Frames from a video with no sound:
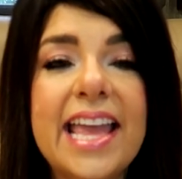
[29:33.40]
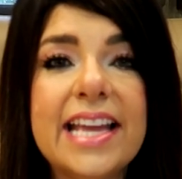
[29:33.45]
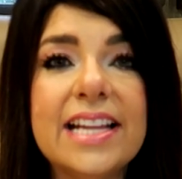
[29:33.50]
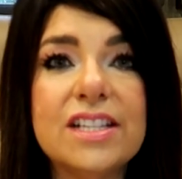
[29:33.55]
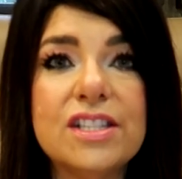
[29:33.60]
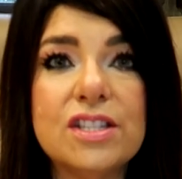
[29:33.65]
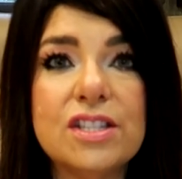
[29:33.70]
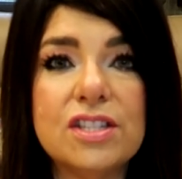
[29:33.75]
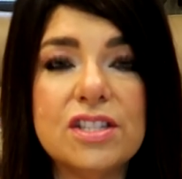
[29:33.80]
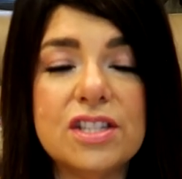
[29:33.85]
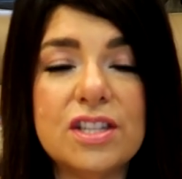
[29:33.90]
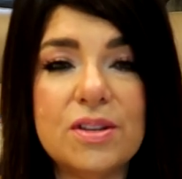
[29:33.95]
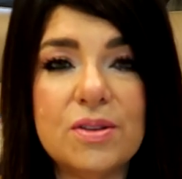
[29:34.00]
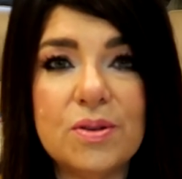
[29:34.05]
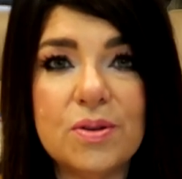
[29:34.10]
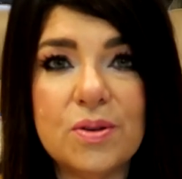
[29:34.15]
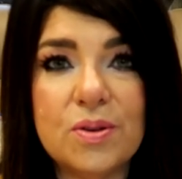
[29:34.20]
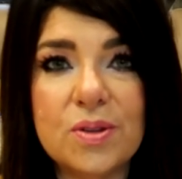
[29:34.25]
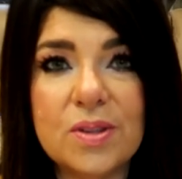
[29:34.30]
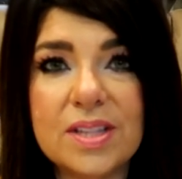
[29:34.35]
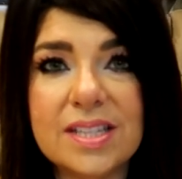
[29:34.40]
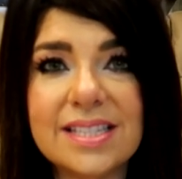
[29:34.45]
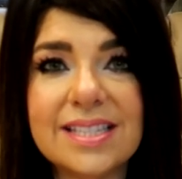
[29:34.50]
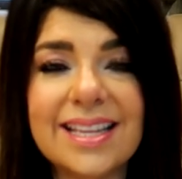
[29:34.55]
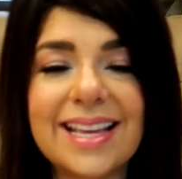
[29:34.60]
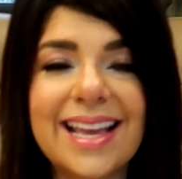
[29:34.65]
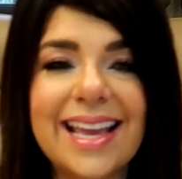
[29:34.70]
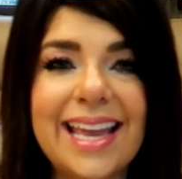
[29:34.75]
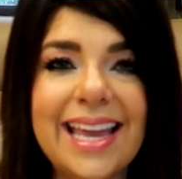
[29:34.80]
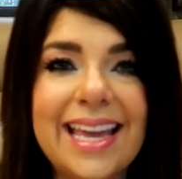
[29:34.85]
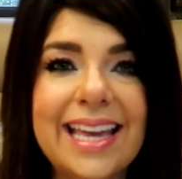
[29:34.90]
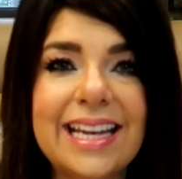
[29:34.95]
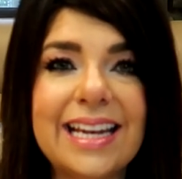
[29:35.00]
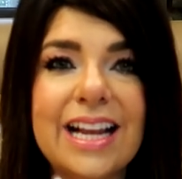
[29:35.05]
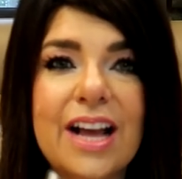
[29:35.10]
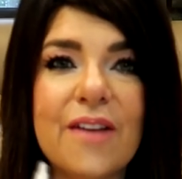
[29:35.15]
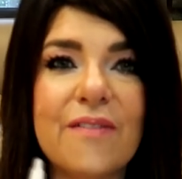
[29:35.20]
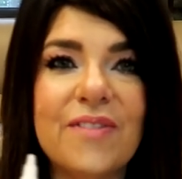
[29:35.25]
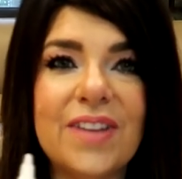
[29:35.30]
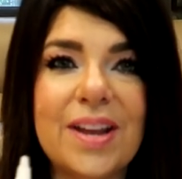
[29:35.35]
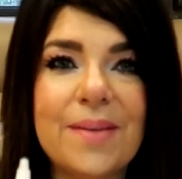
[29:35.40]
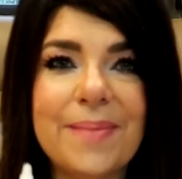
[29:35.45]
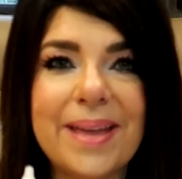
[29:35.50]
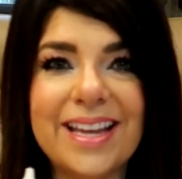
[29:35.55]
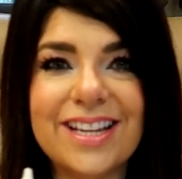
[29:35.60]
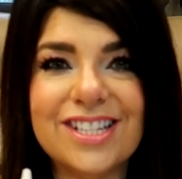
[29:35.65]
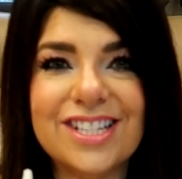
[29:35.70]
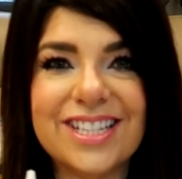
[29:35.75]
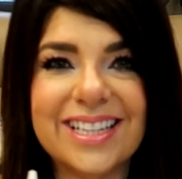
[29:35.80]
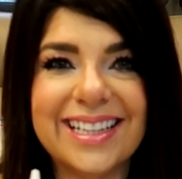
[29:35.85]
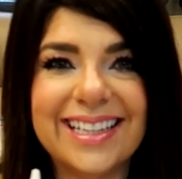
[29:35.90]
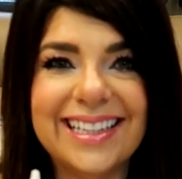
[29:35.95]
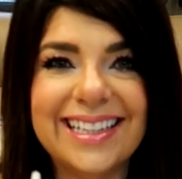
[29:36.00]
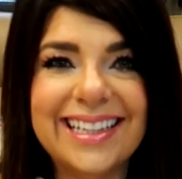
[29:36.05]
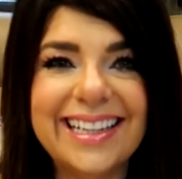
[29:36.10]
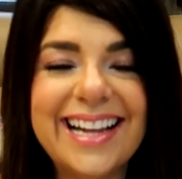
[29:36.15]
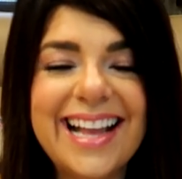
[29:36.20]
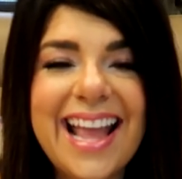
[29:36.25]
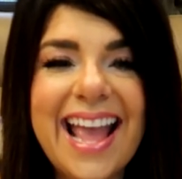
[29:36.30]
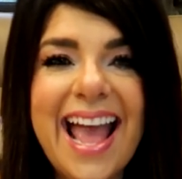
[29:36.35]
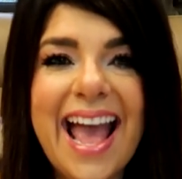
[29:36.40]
it soothes inflammation